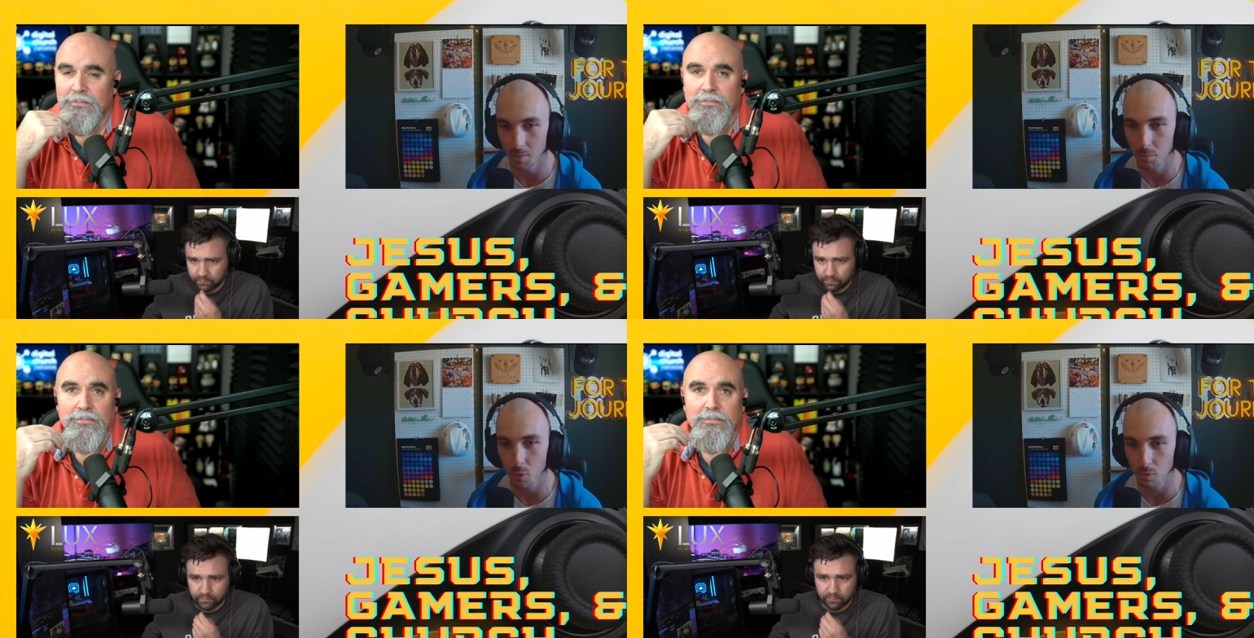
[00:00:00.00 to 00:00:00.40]

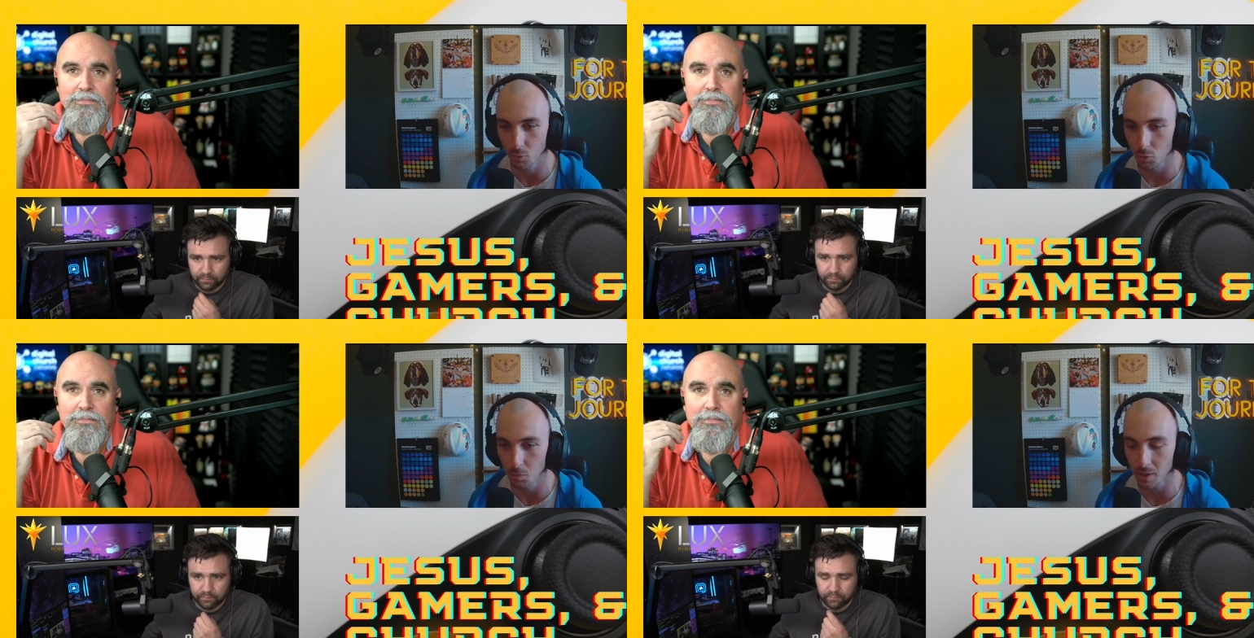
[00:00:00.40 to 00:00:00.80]
Speaker 1: an
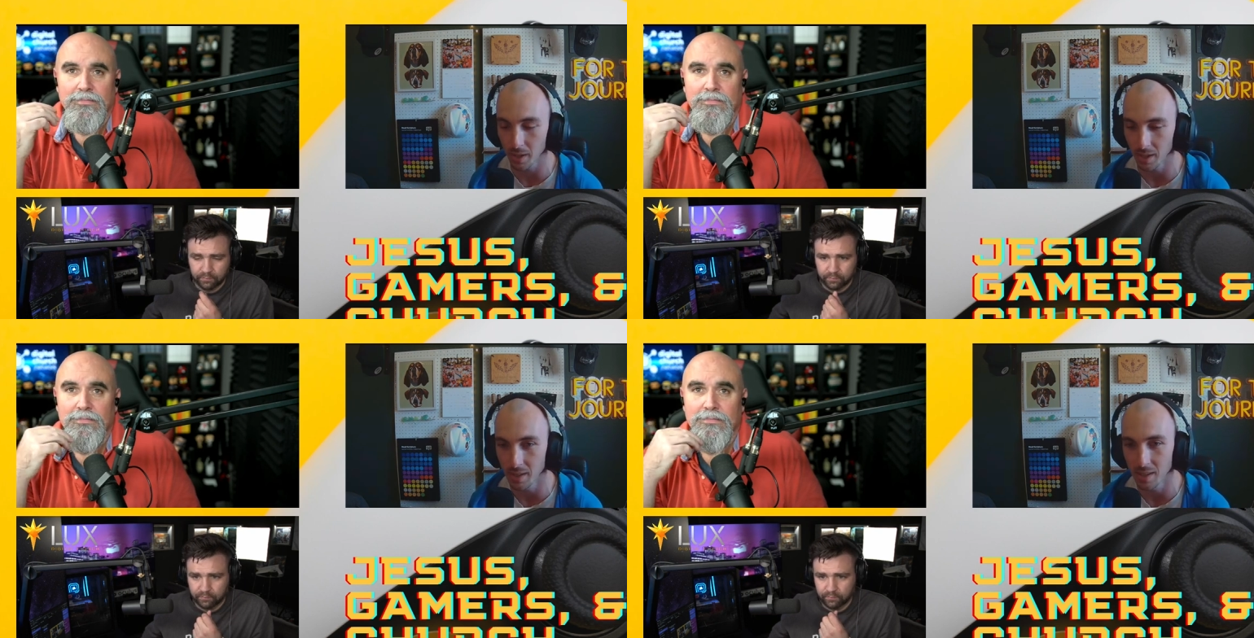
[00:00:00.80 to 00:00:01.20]
important role to
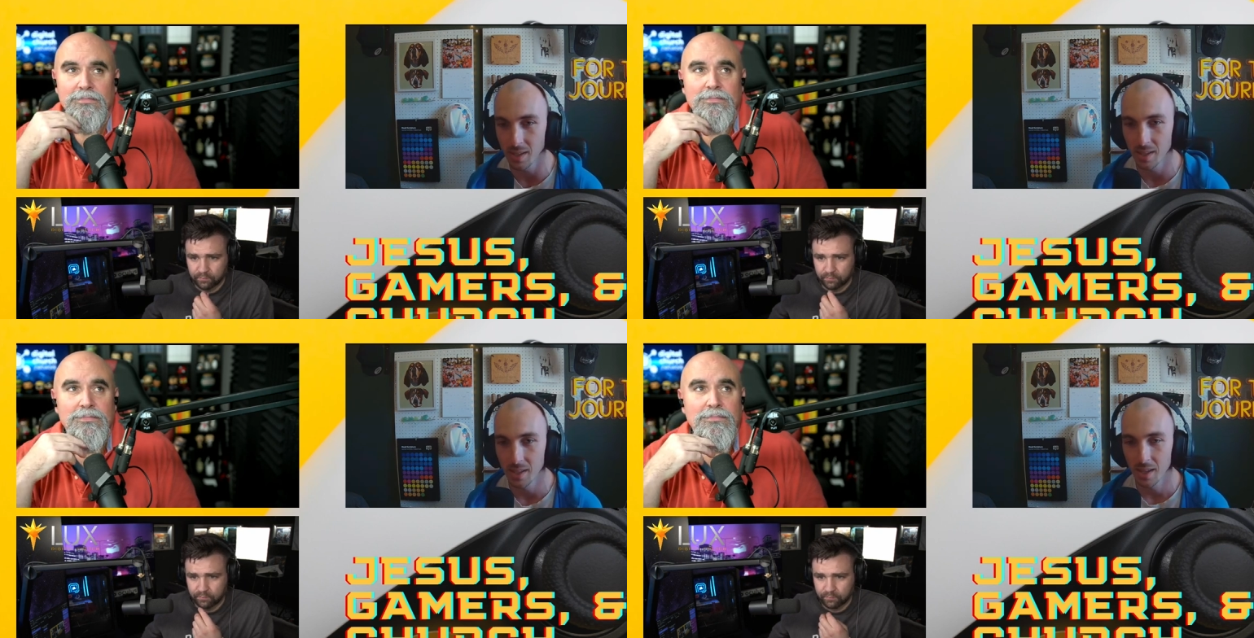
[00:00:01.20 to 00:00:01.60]
play
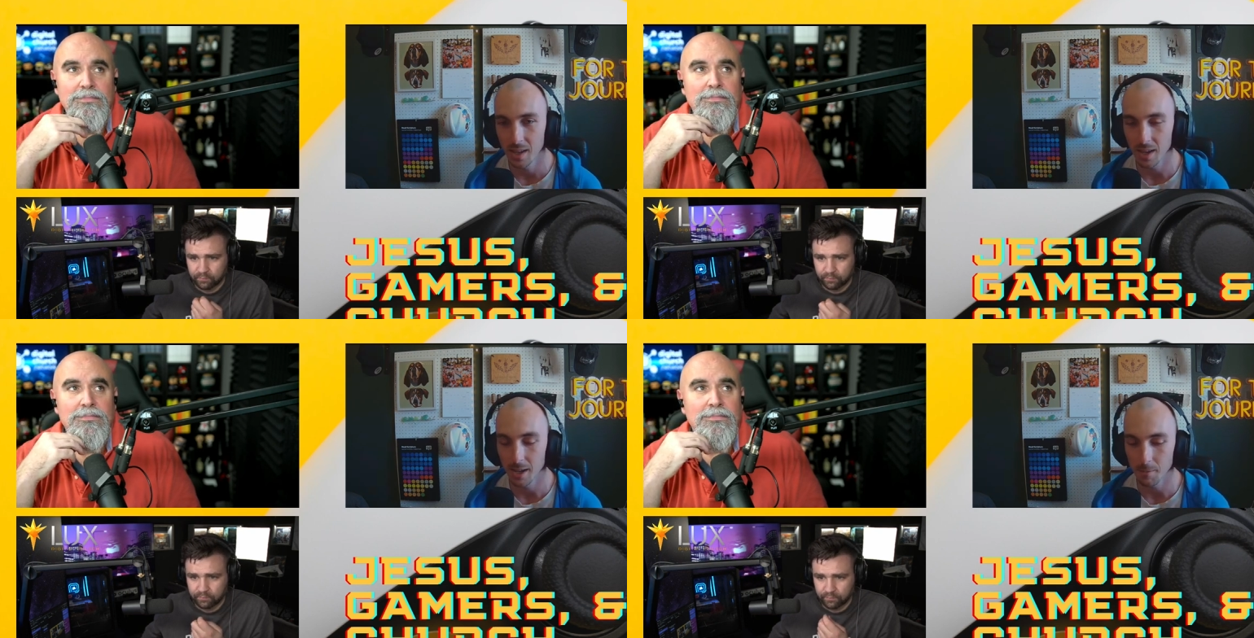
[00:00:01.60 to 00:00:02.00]

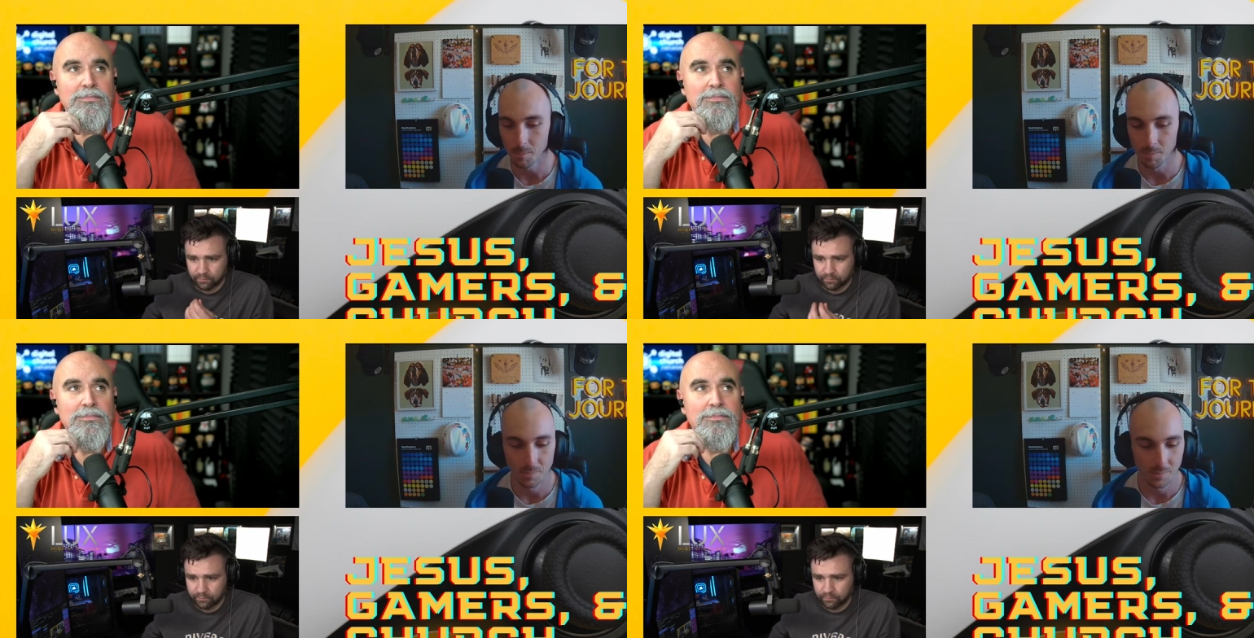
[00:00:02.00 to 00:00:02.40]

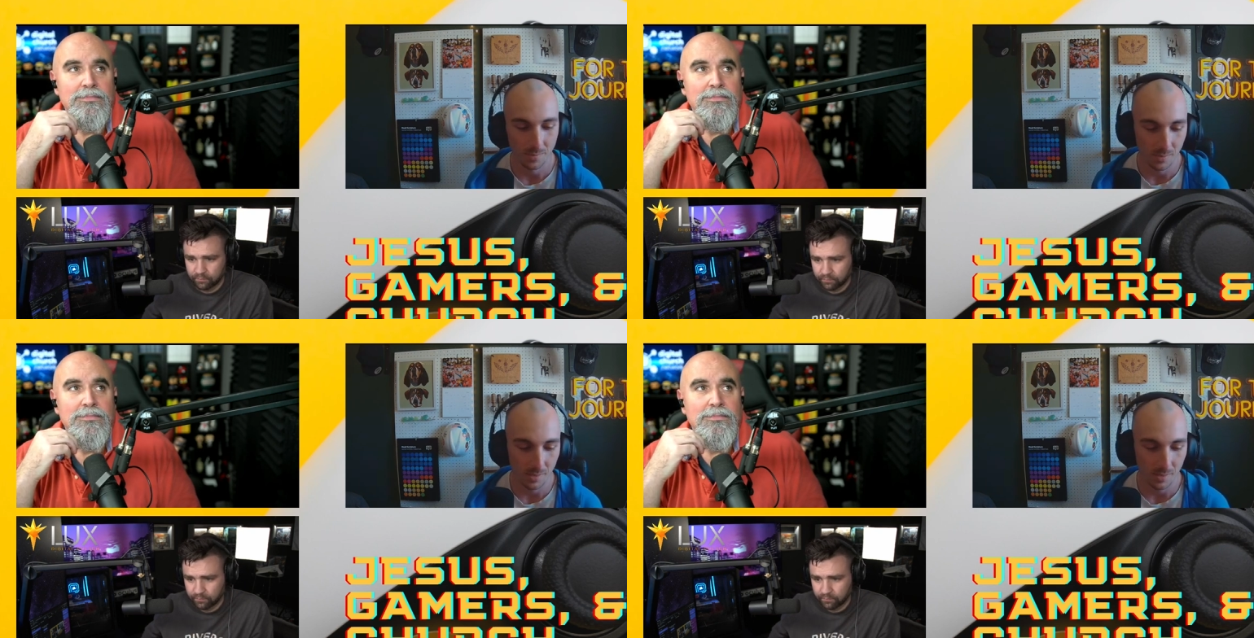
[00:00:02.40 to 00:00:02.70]
um,